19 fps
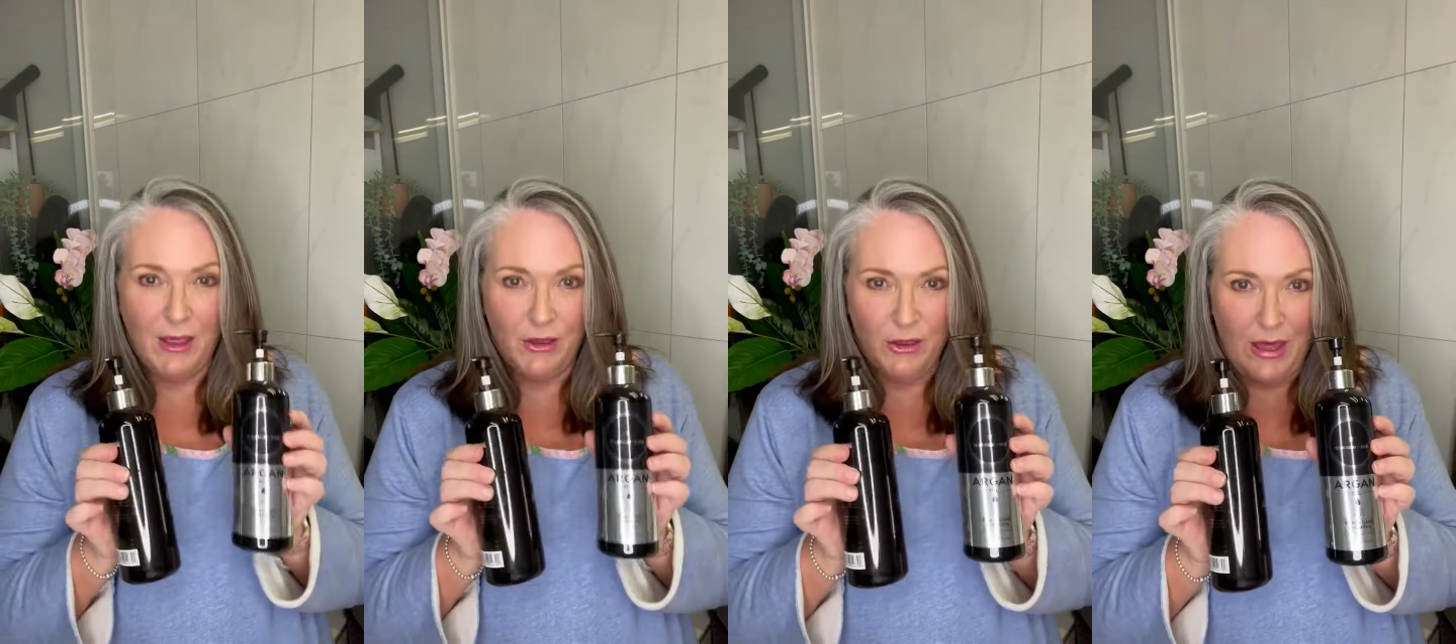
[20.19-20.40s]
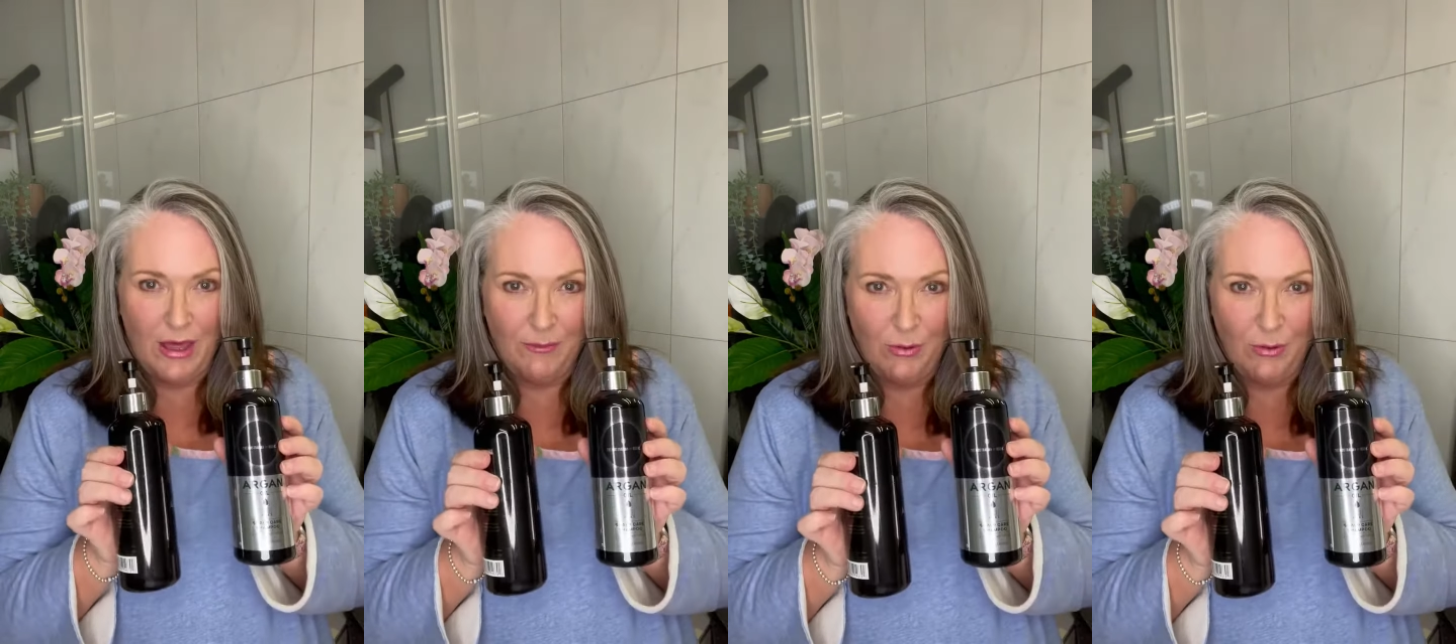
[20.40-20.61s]

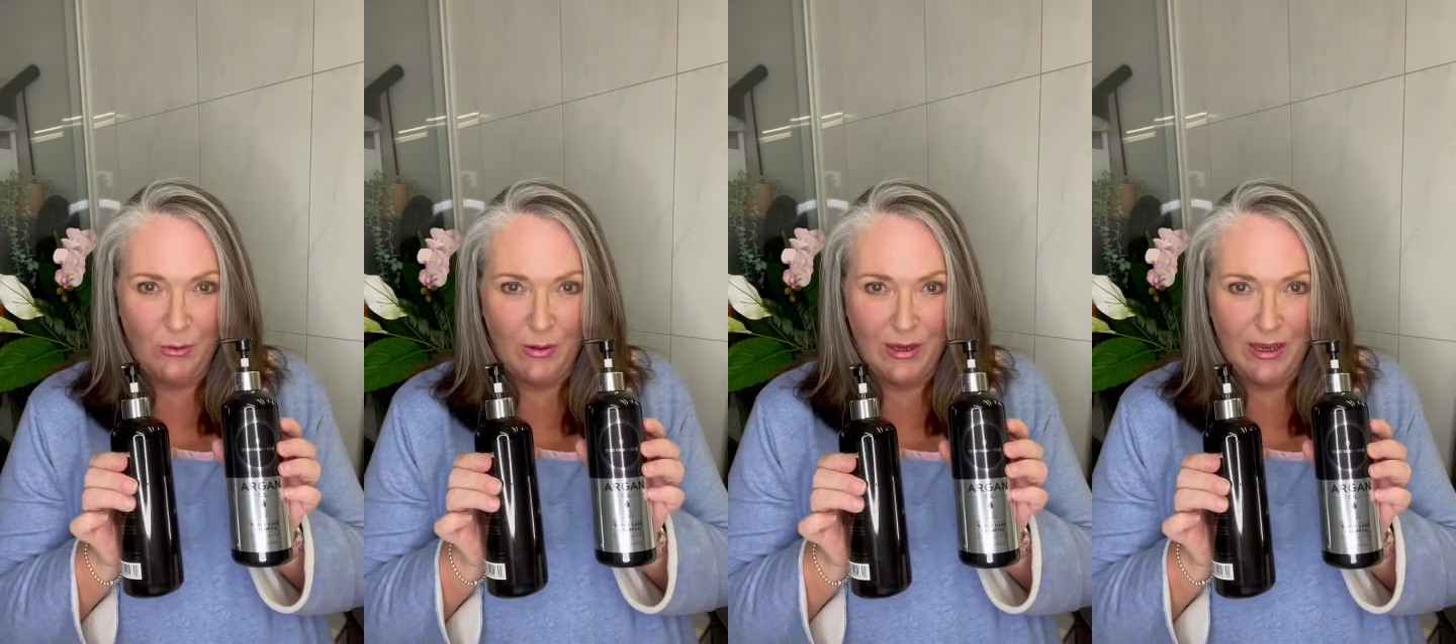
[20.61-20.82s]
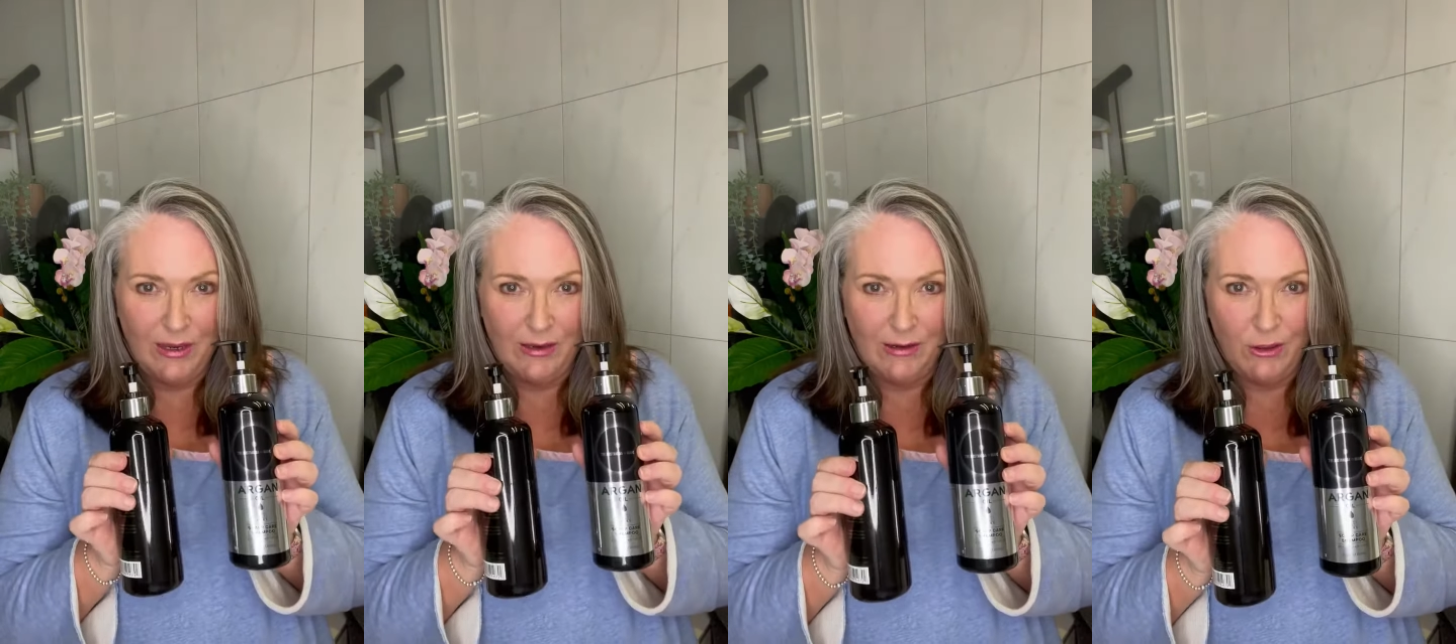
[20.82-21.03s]
shampoo
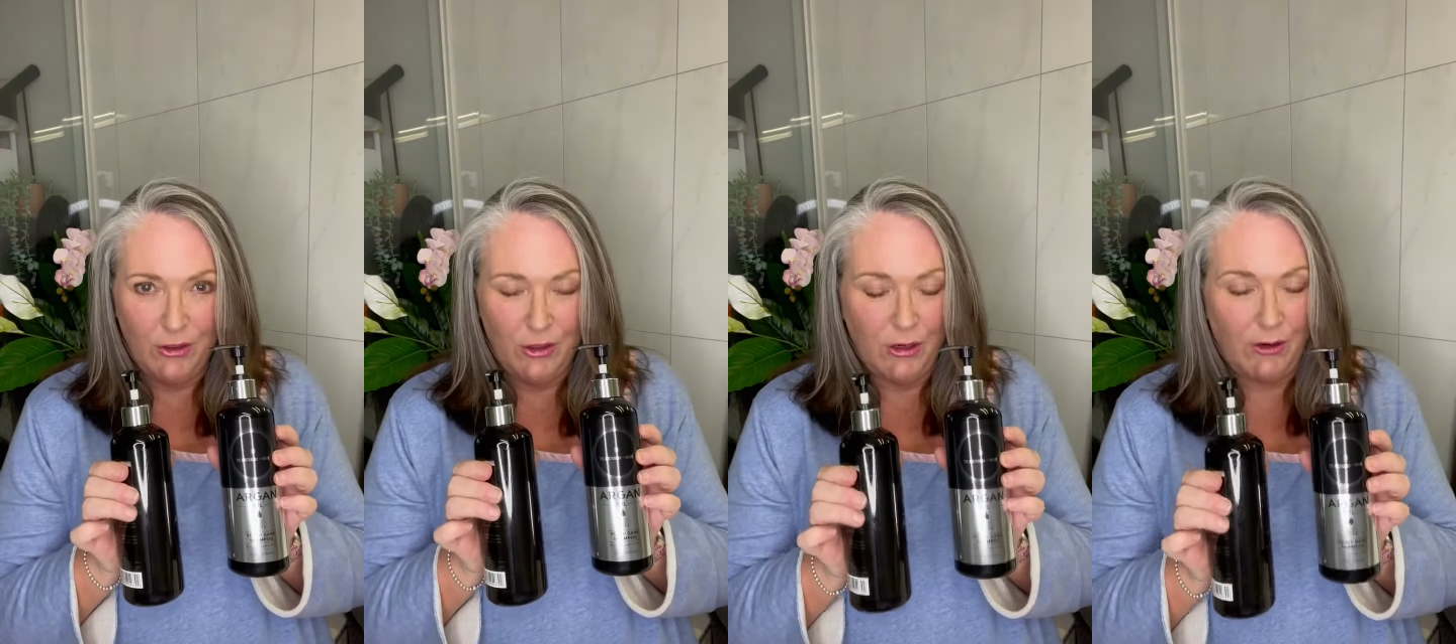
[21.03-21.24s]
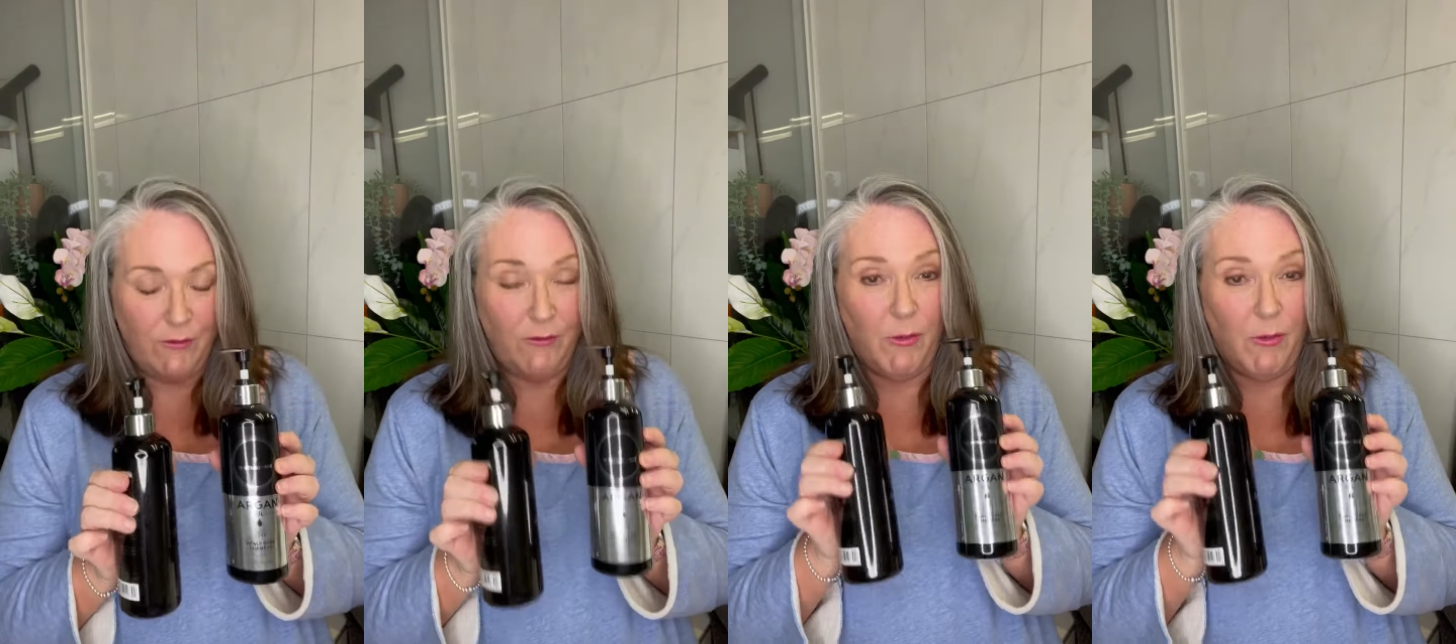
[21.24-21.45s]
and
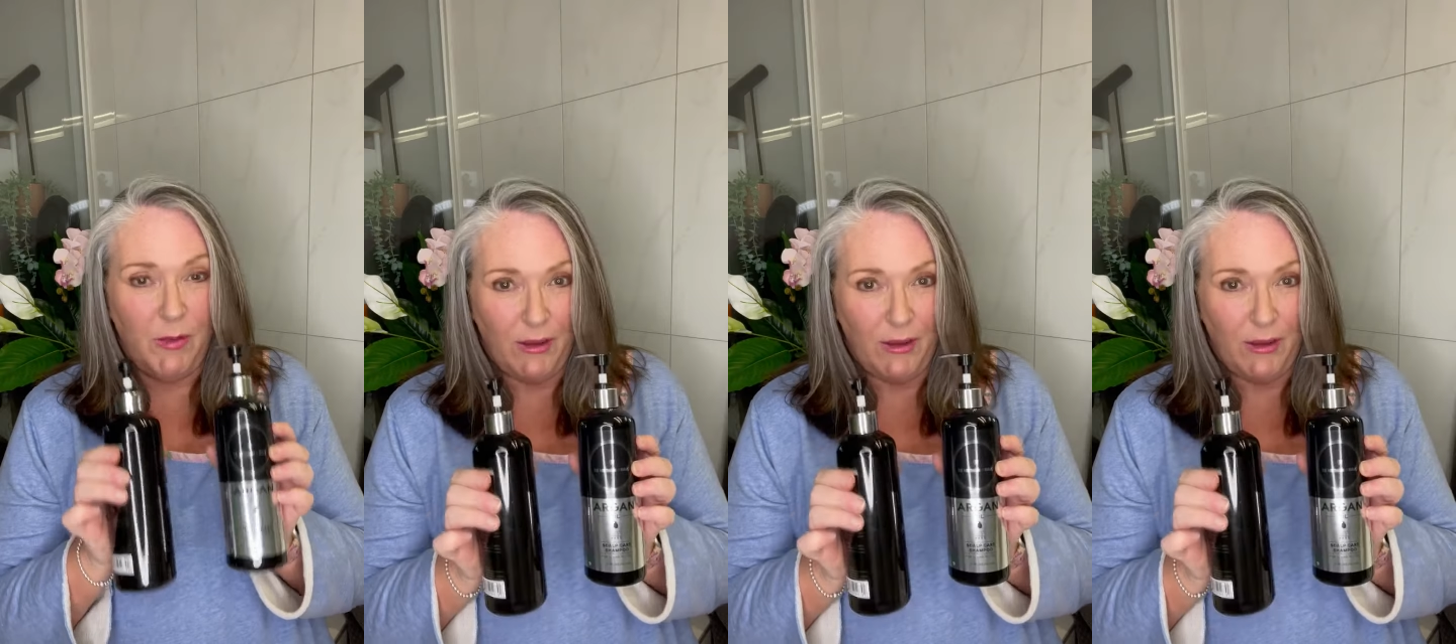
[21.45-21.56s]
conditioner from